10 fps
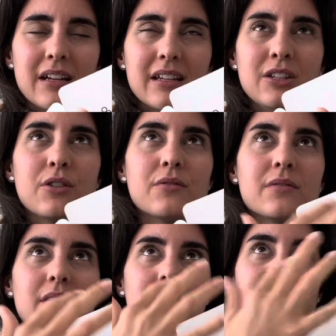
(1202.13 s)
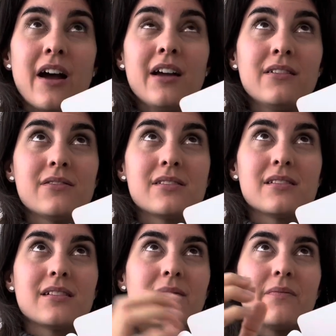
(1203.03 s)
the
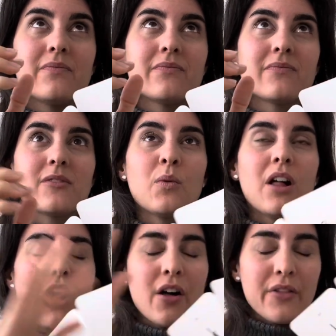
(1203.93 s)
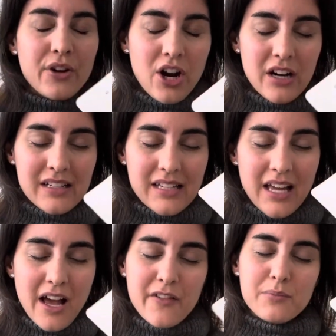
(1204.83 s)
fives, well, all the cards, they
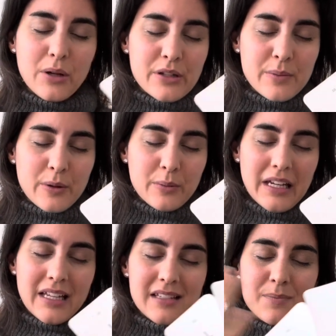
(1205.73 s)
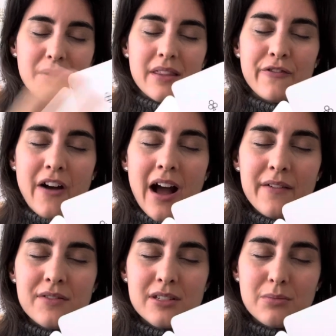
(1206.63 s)
have multiple meanings, but the
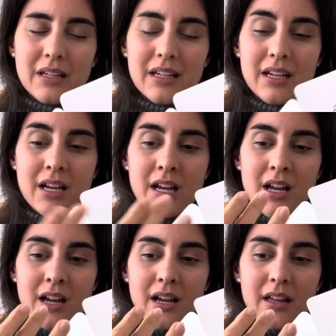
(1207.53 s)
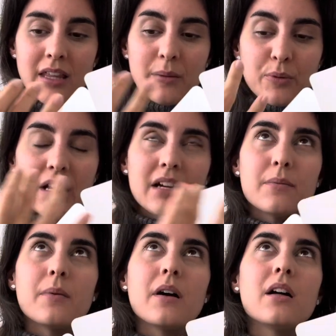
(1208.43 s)
fives to me, they bring
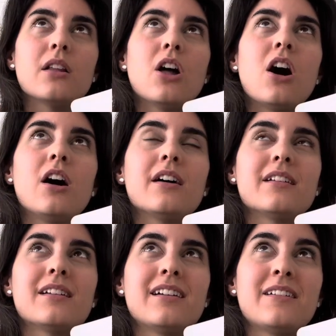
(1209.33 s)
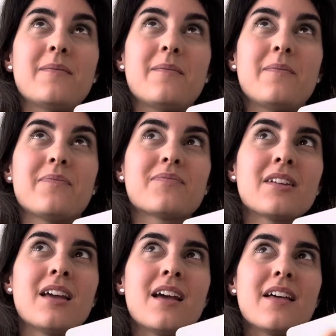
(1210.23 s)
up a lot.
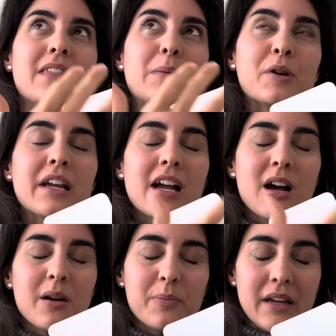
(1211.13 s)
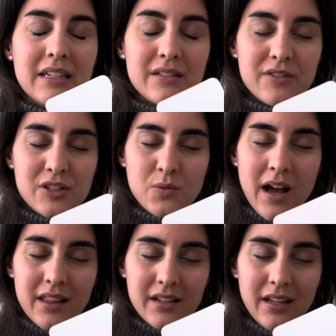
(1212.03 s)
They bring up
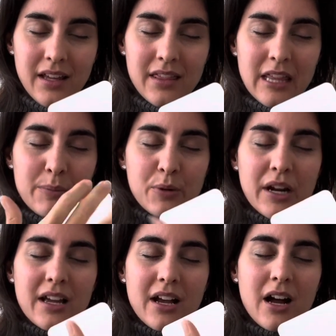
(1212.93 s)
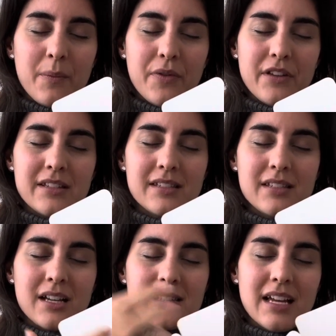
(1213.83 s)
individuality. They bring up this
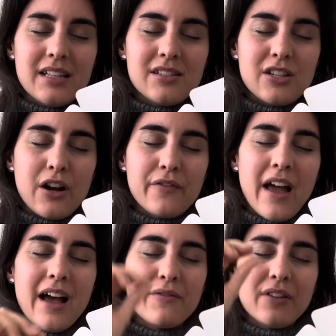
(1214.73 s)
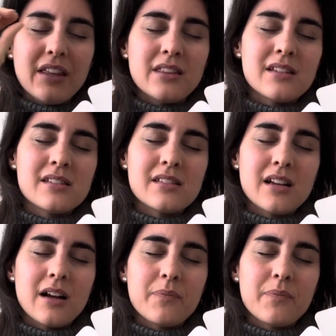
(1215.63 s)
sense of having this